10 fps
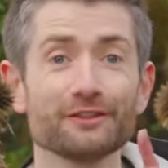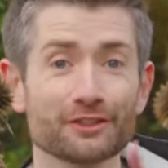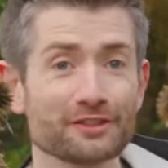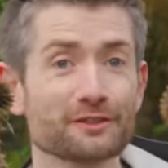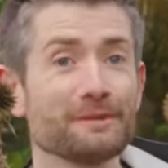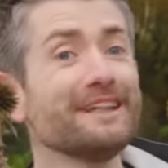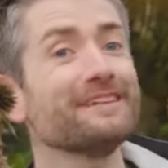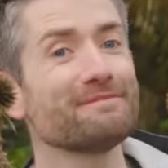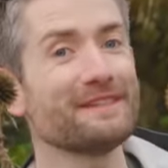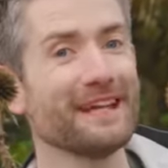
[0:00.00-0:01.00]
Trust me,
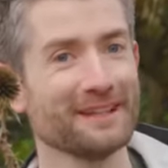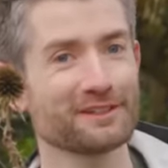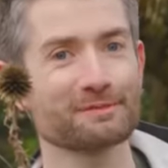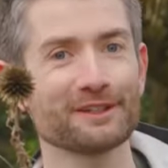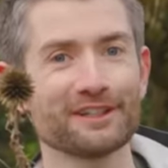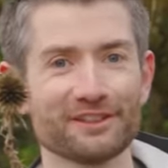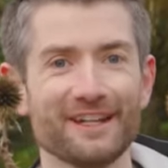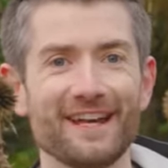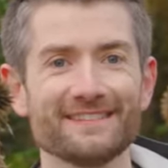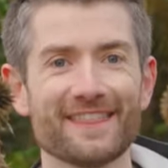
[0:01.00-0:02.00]
the
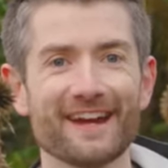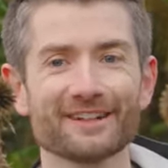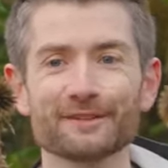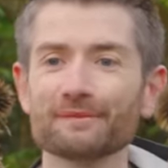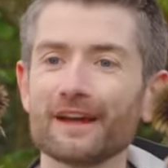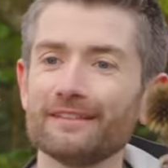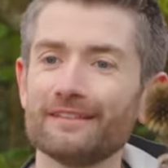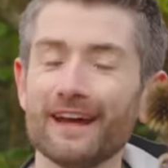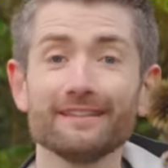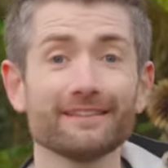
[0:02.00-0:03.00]
inspiration is there.
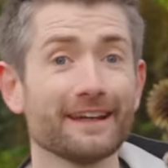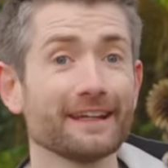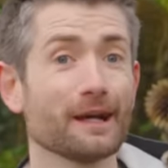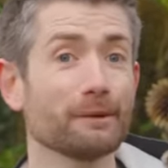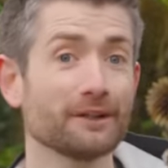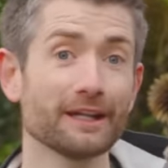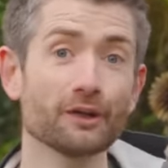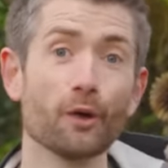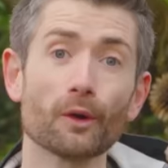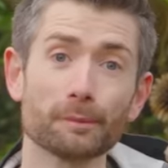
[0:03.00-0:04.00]
Then think about
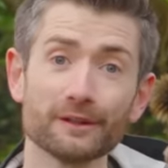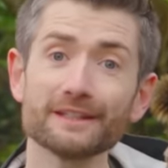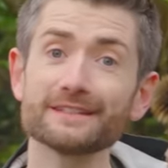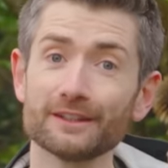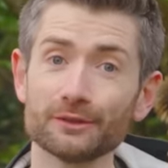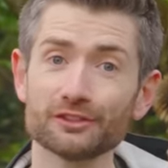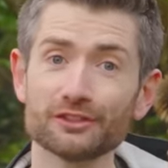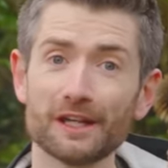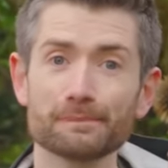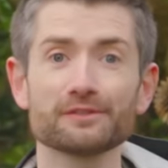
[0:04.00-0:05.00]
incorporating those
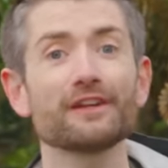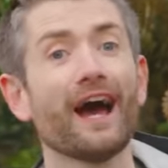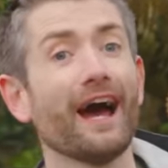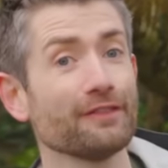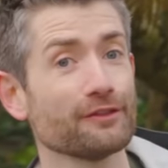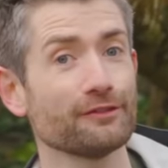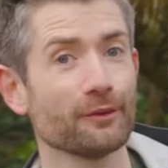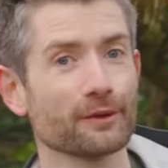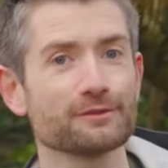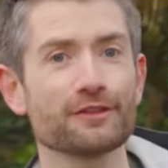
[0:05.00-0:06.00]
shapes and the
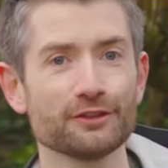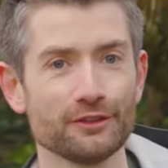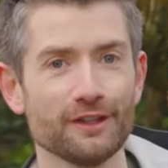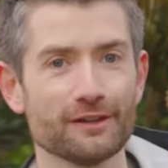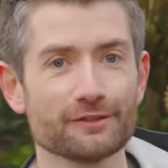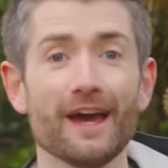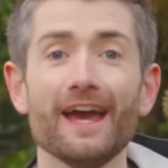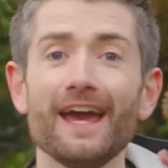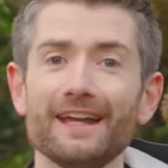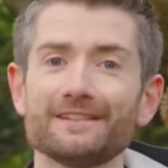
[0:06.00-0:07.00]
forms that you love
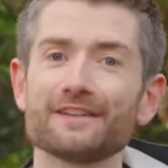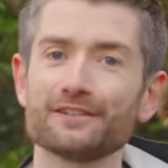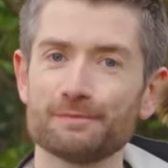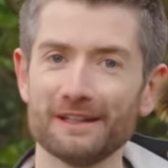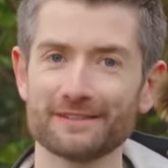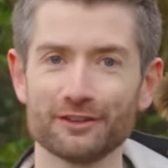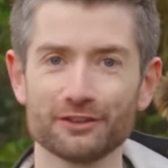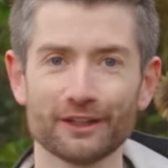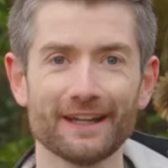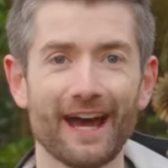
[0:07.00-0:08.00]
into the space that
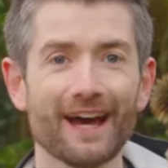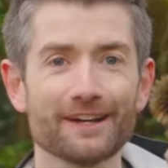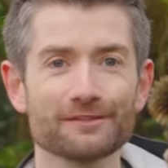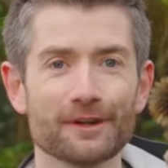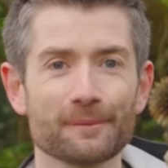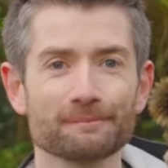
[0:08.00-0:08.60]
you can have.